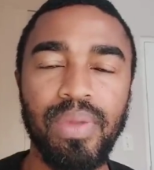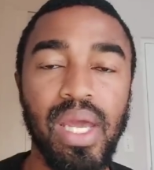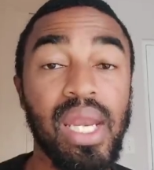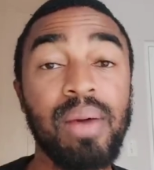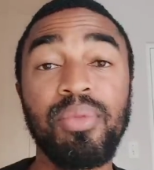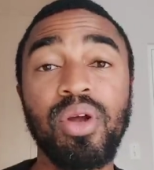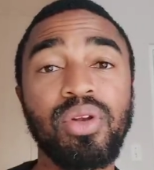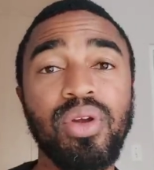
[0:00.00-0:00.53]
And
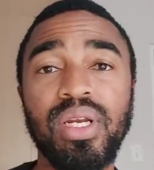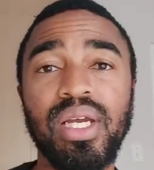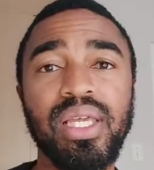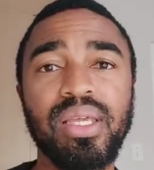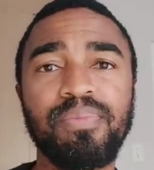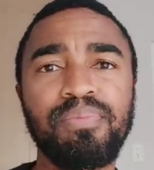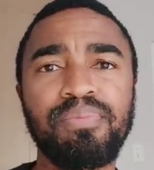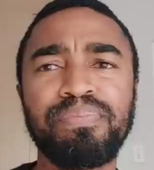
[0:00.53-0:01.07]
I'm not going
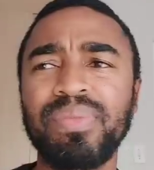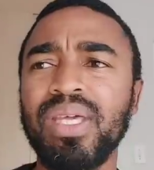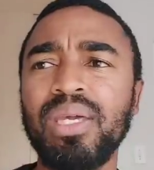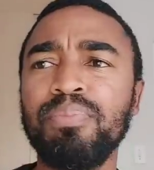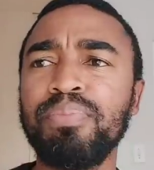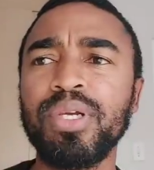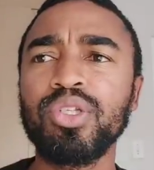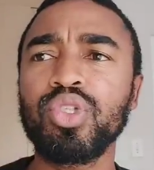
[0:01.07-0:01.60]
to
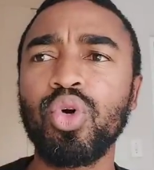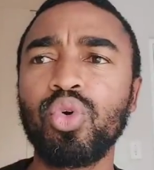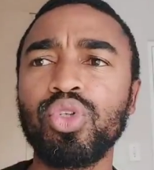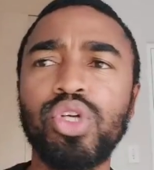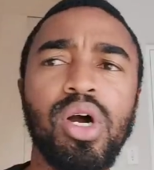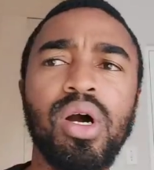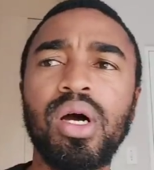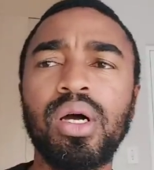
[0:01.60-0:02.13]
keep being told,
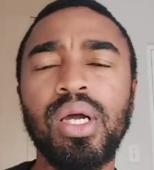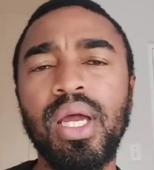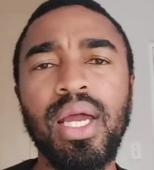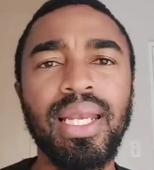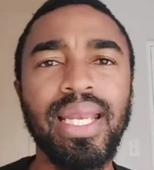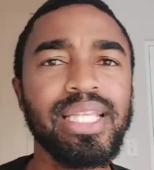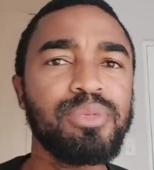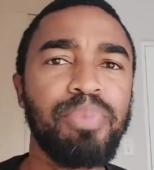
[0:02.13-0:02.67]

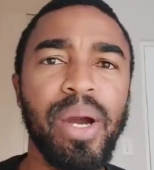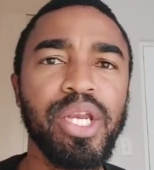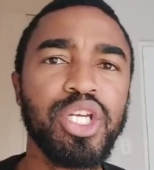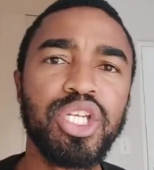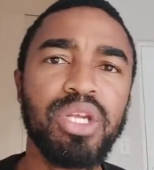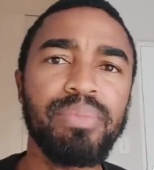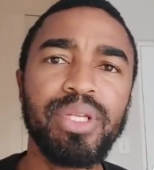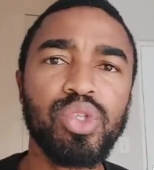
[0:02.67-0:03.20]
let's
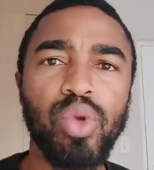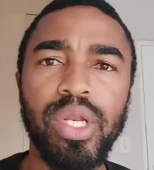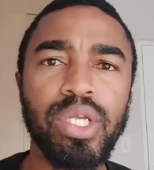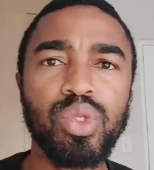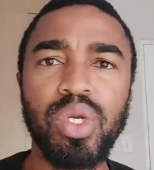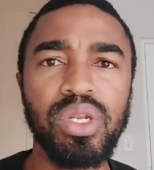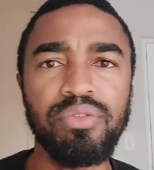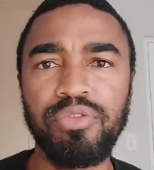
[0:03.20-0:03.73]
punish them in
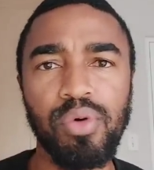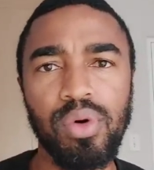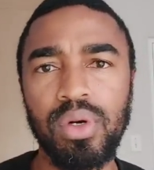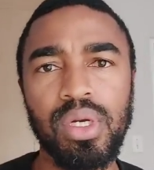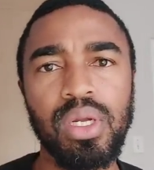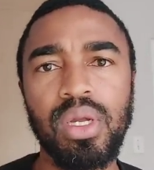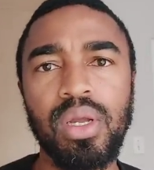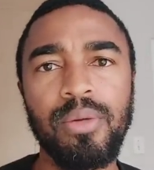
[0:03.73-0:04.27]

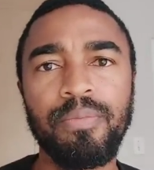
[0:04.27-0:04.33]
2024.